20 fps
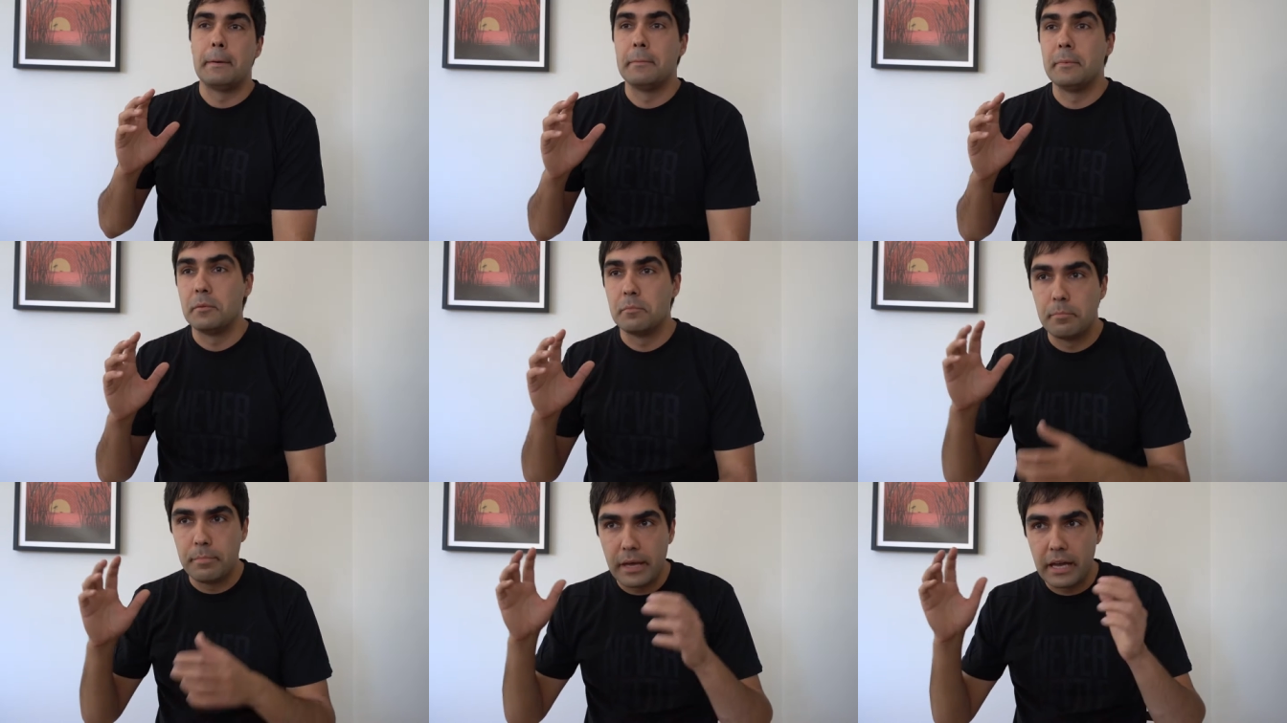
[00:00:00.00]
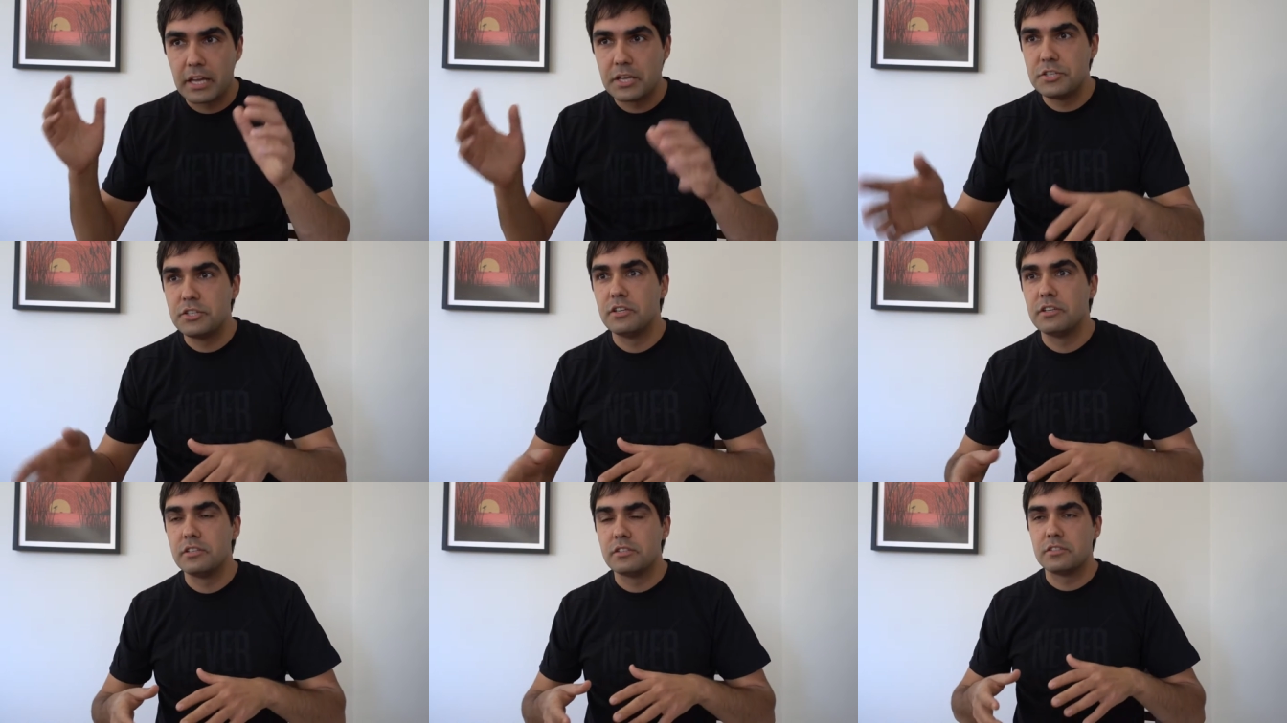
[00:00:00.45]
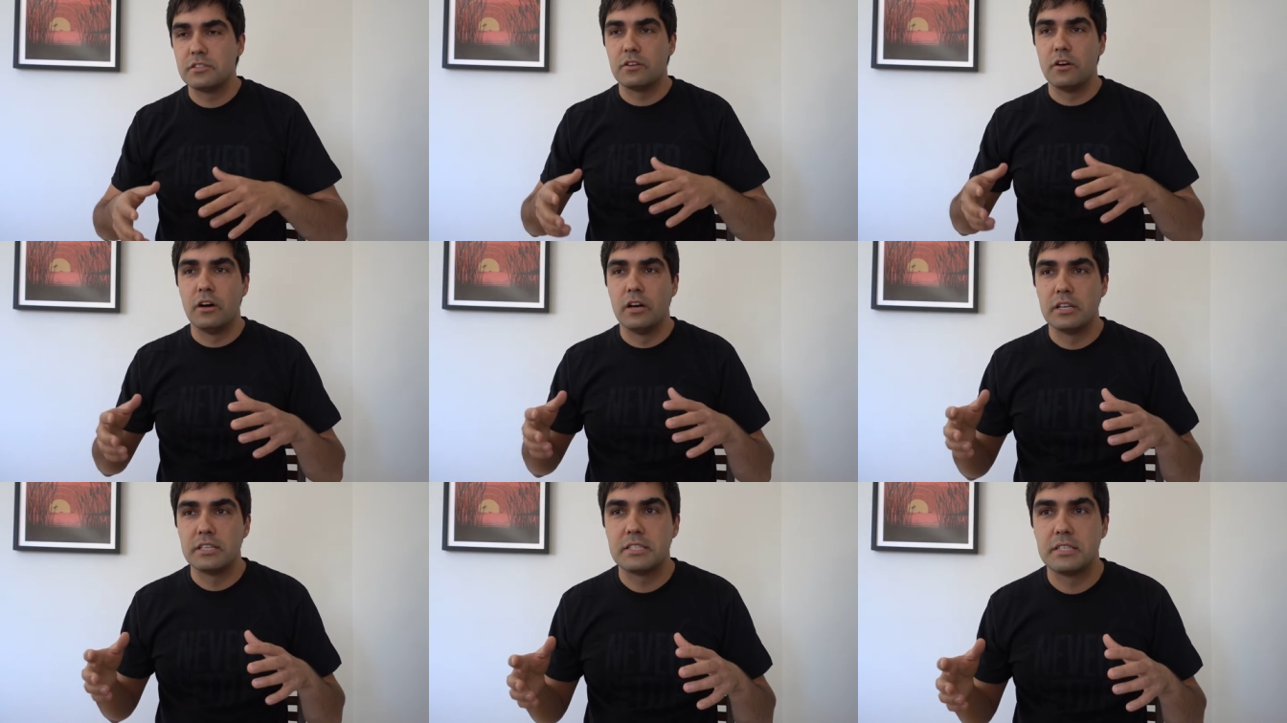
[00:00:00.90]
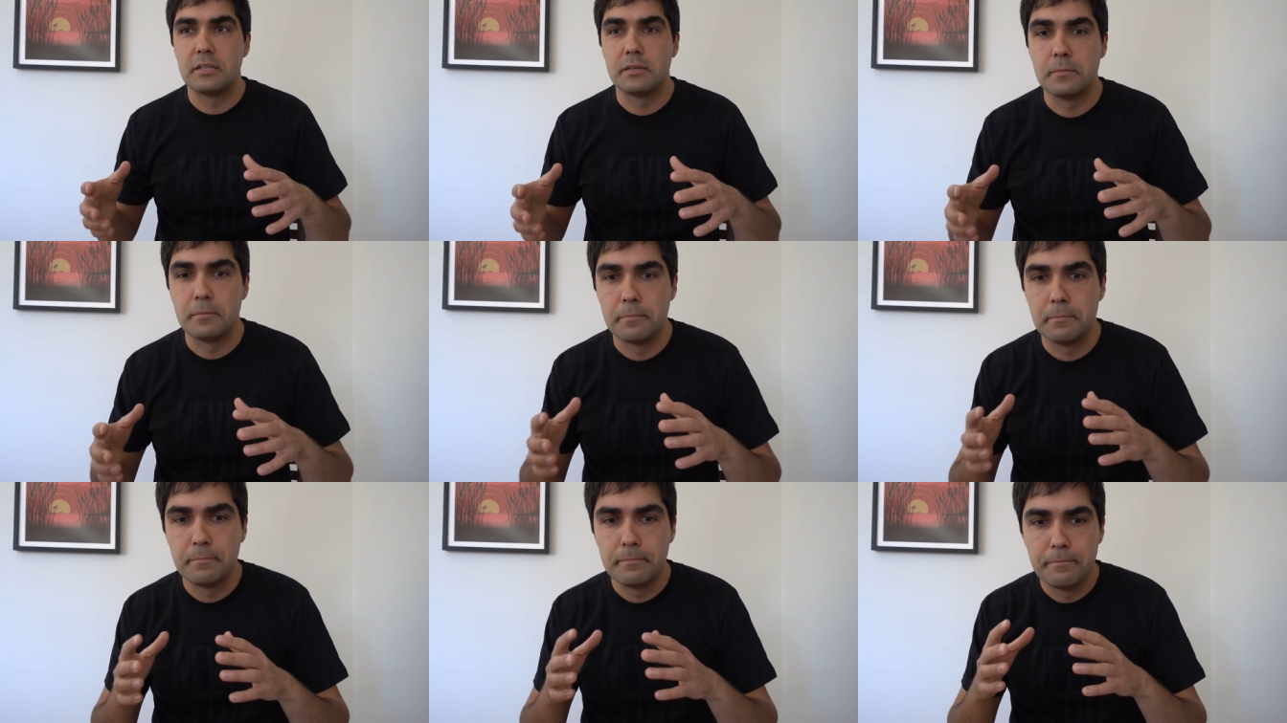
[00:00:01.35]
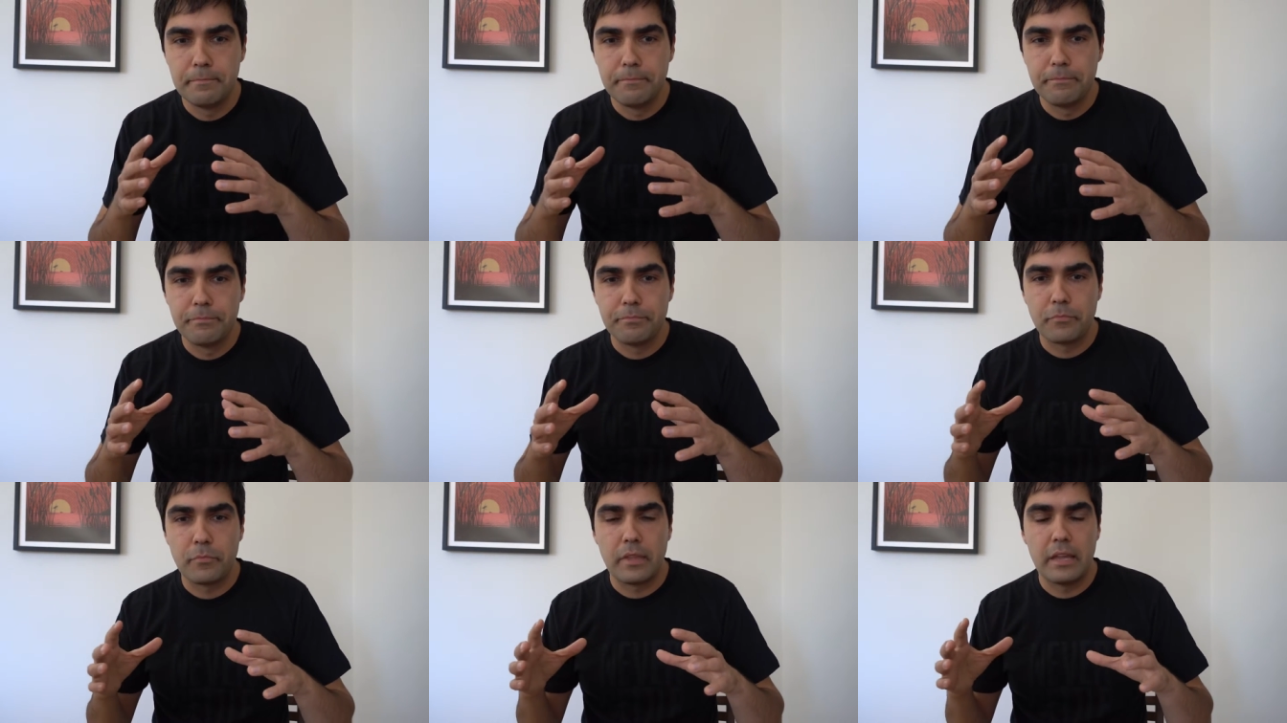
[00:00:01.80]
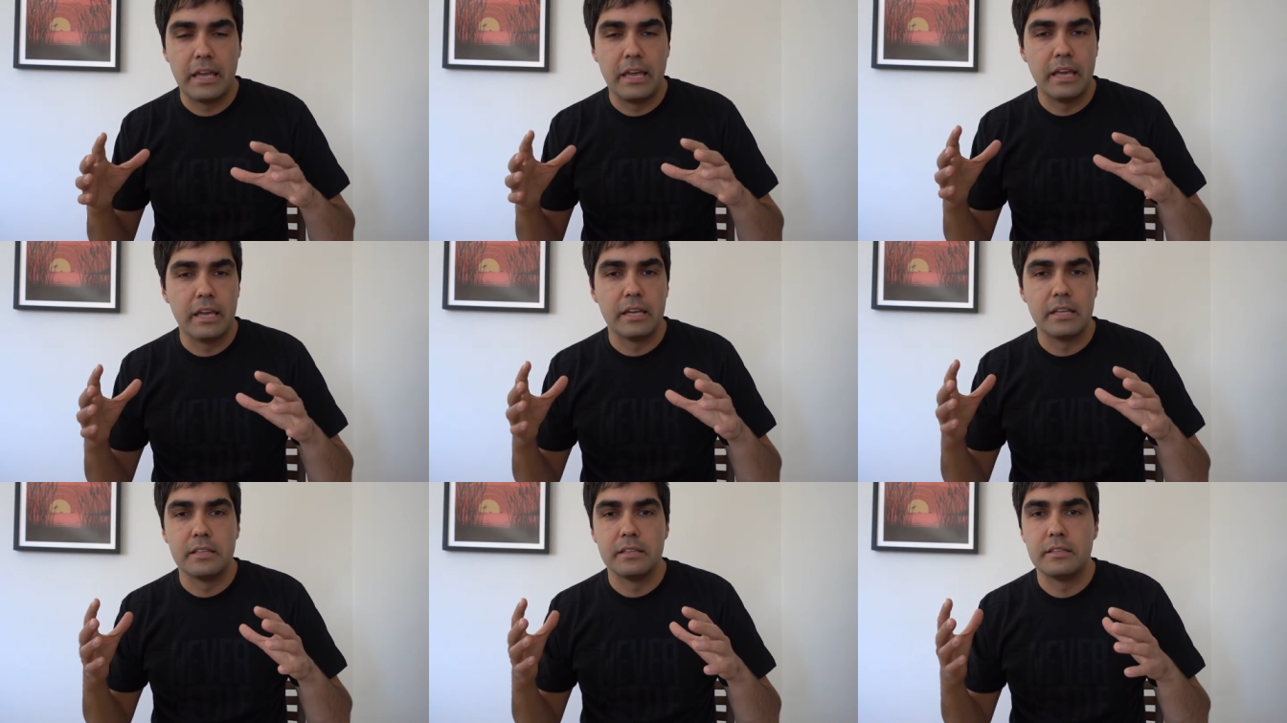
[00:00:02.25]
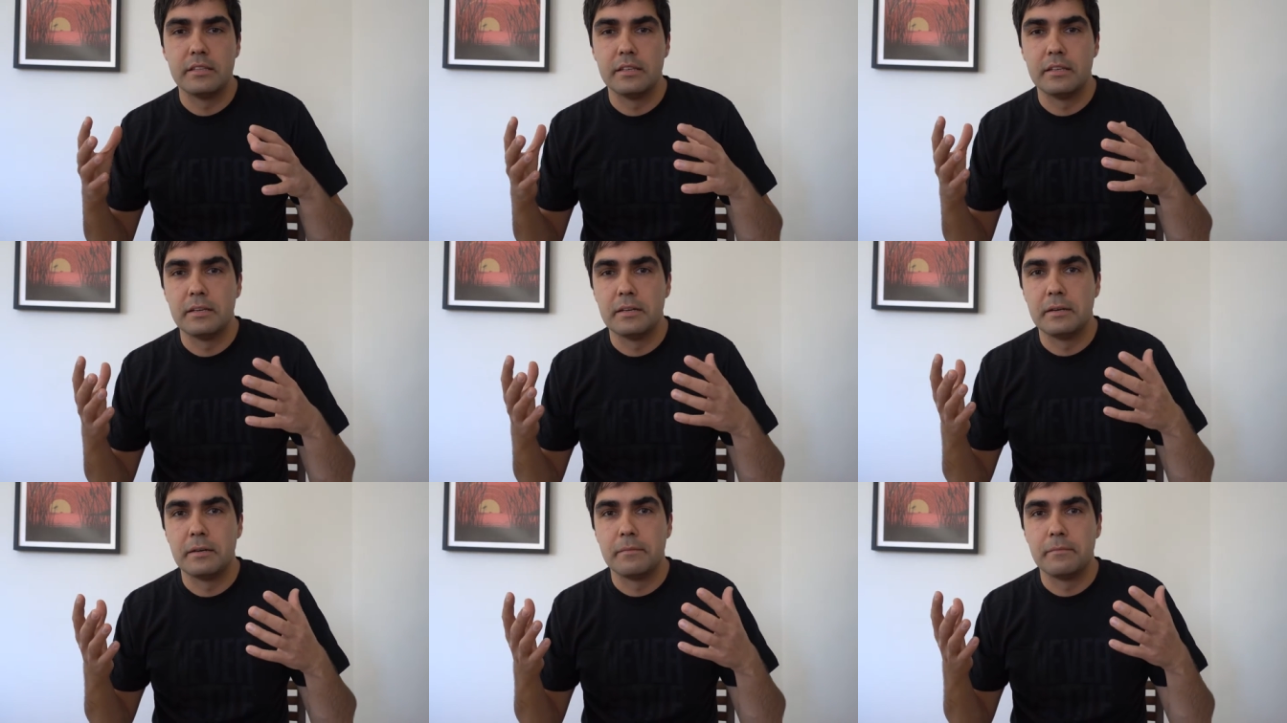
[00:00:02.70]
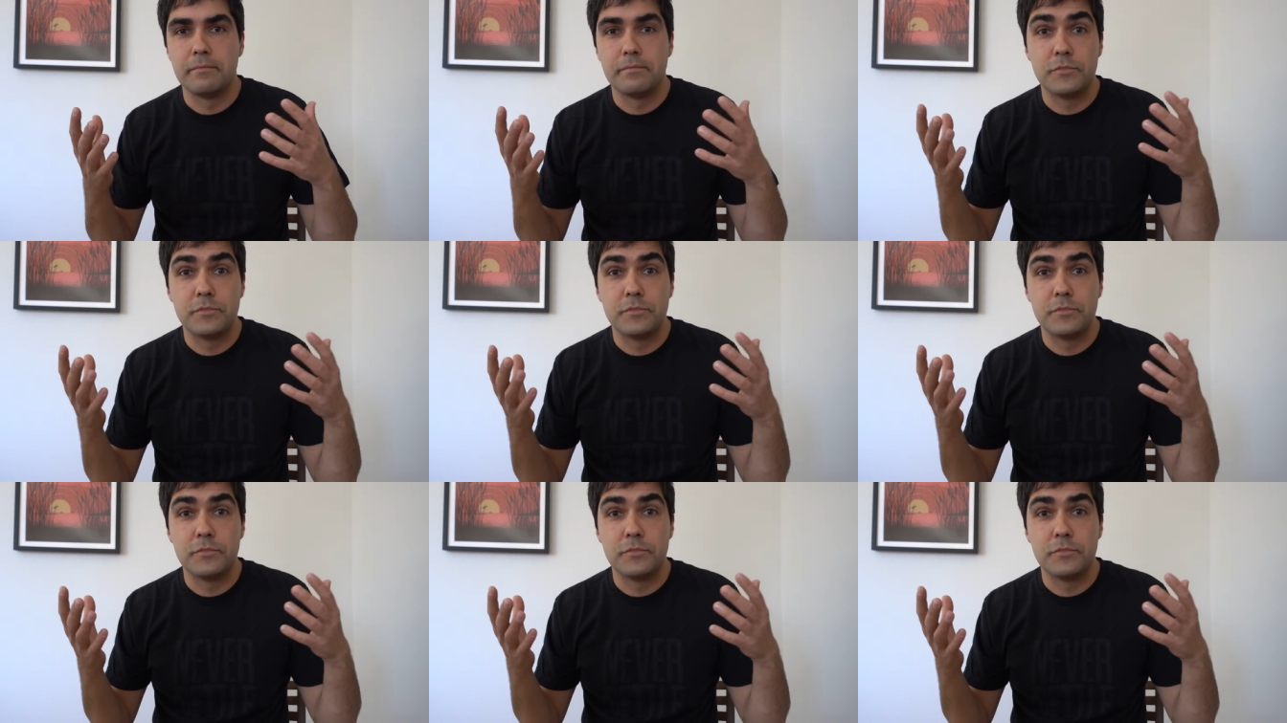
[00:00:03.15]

I mean, packaging is awesome, and uh,